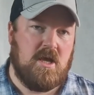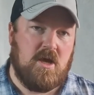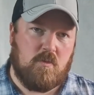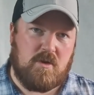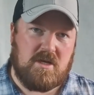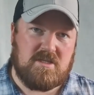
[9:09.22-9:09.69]

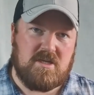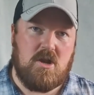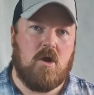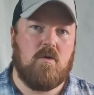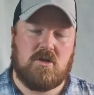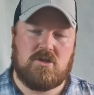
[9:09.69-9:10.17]
We need to
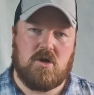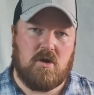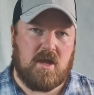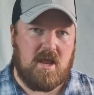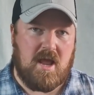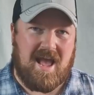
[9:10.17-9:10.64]
know our
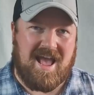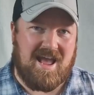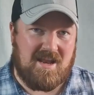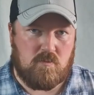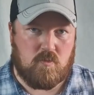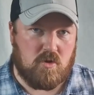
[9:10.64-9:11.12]
target
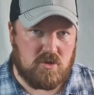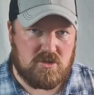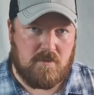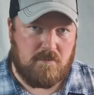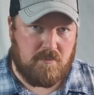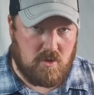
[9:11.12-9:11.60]
and what's
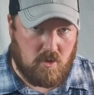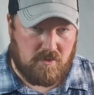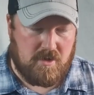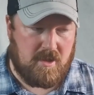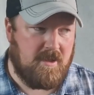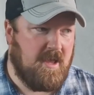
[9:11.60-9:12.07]

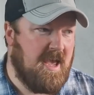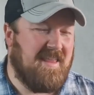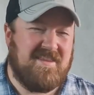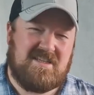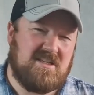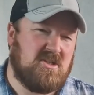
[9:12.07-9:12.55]
beyond it.
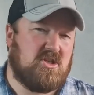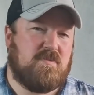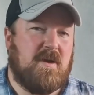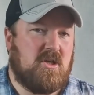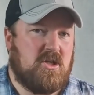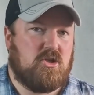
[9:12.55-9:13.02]
And this is
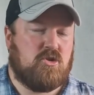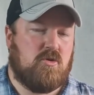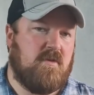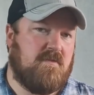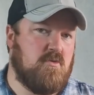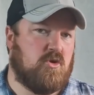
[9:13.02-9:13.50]
especially true
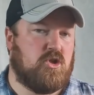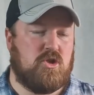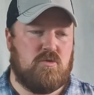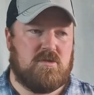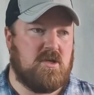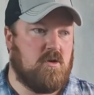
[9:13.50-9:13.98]
if you're
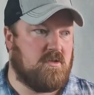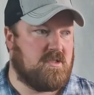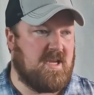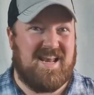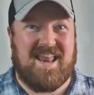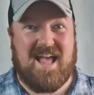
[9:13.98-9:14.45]
shooting on,
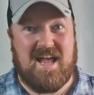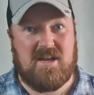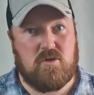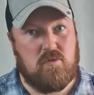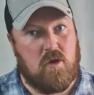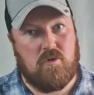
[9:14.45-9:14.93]
say,
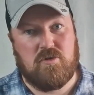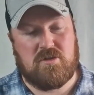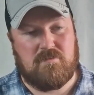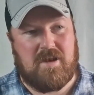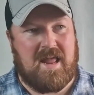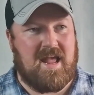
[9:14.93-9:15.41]
land, you own
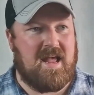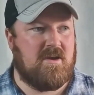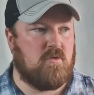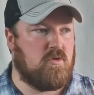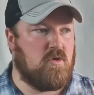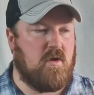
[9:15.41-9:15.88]
some
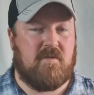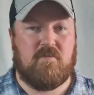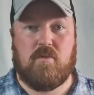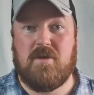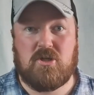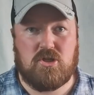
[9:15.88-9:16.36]
land, or you have
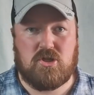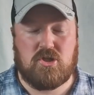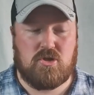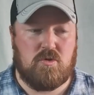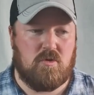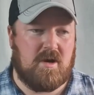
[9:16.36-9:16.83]
permission to
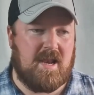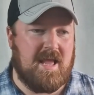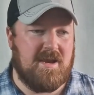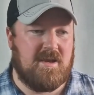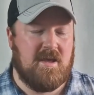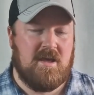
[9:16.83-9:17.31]
shoot on
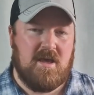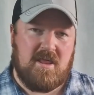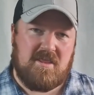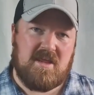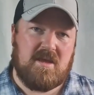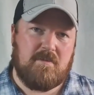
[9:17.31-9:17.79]
land.
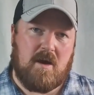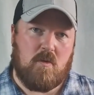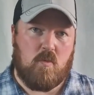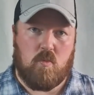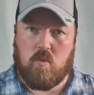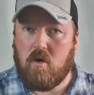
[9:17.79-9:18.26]
Think about,
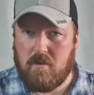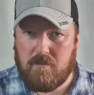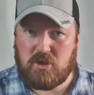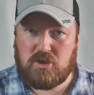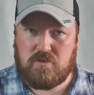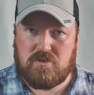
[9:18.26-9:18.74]
what am
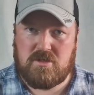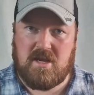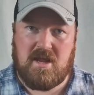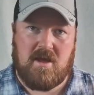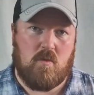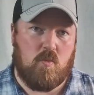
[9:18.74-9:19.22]
I
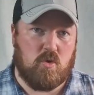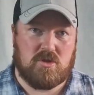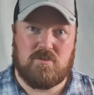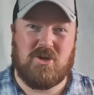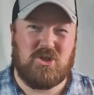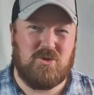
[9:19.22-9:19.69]
shooting?
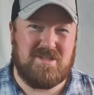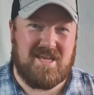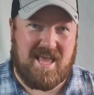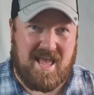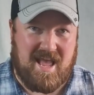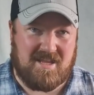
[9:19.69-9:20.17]
What am I shooting
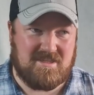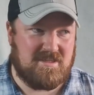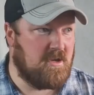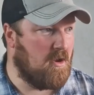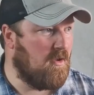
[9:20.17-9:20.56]
at?